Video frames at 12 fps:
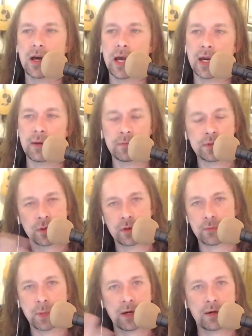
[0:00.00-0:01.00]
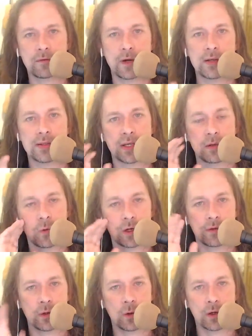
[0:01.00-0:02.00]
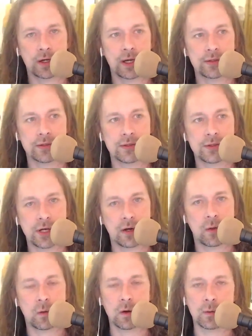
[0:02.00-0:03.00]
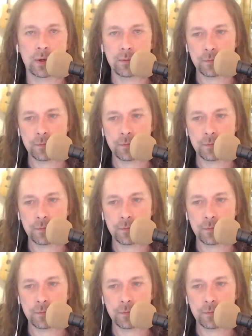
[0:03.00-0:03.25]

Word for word: And I'm sort of paraphrasing one of the organizers, Jer Thorp,